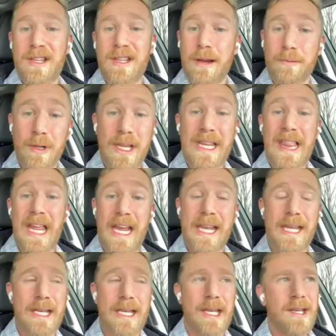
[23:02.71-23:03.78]
that I really
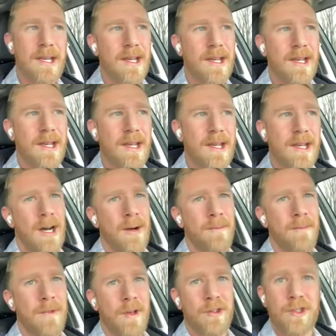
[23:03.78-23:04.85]
like.
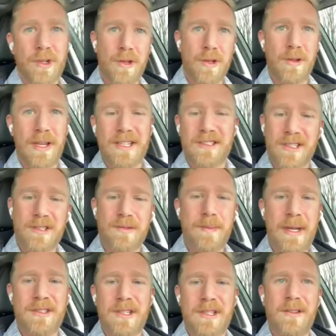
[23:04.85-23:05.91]
Those are a little less
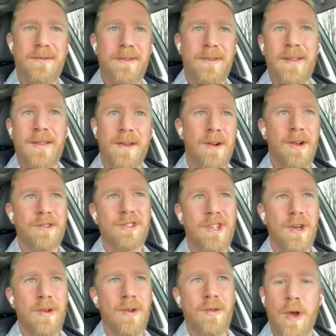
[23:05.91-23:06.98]
expensive, and they're
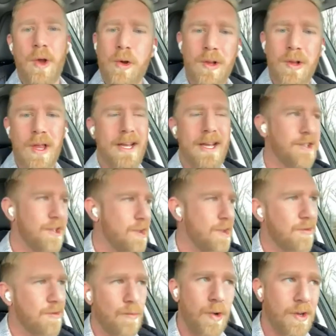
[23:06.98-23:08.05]
also localized, so
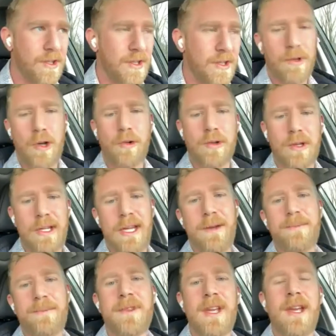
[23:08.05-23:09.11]
you can work them
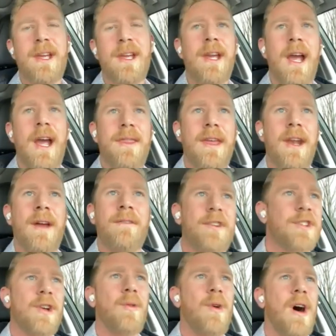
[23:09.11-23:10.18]
locally. And then
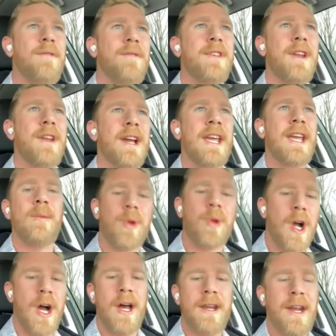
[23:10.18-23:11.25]
every so often I get
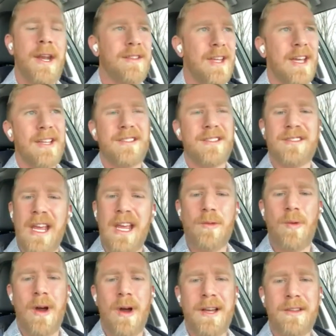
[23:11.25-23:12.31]
broad and I take a
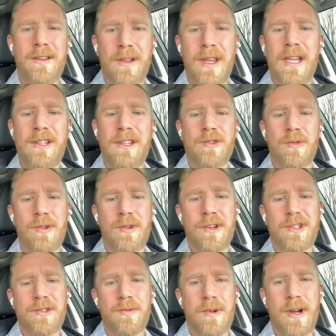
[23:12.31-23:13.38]
statewide lead
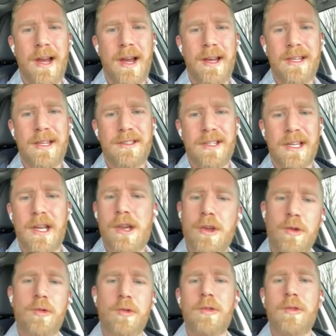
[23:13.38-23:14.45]
source is like a
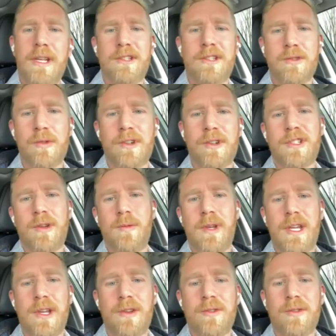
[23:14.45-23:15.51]
Google lead source that
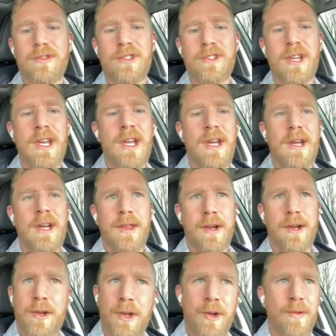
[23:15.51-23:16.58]
we use.
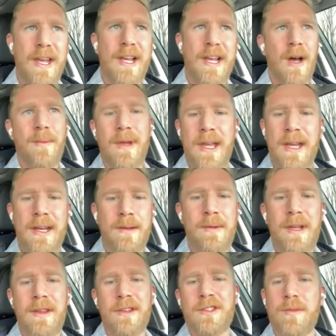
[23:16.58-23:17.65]
They're new, they come in,
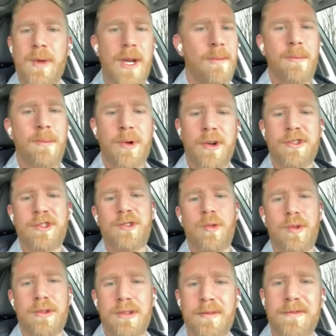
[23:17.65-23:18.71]
there's a minimum purchase
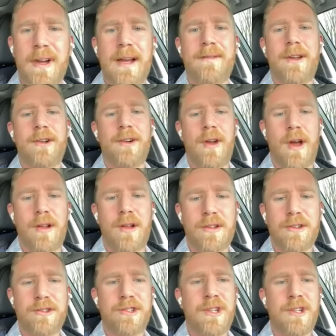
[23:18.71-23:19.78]
order of
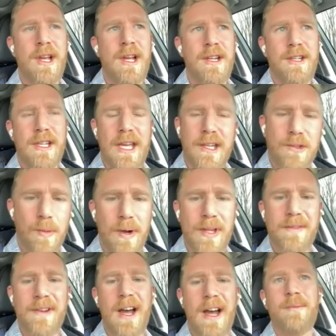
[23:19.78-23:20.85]
$500. They get
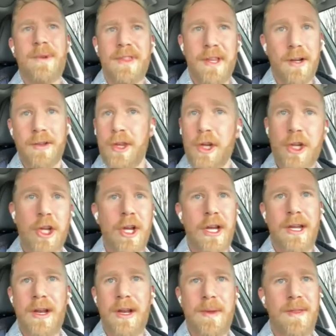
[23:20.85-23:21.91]
25, but they're
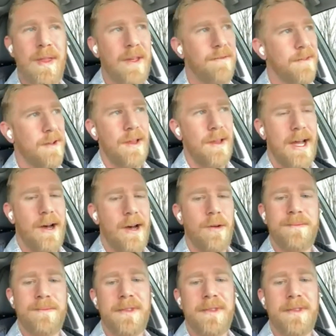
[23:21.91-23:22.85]
good. I mean, they fill out